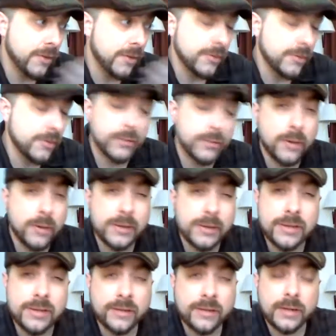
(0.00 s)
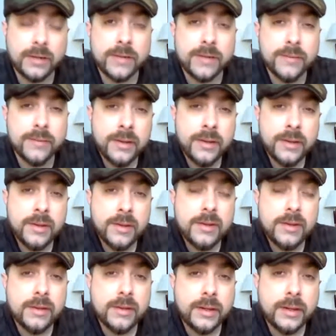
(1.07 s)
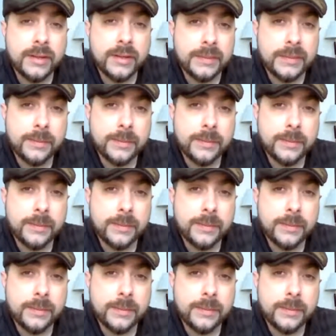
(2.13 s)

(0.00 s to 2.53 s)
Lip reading: those are already things that I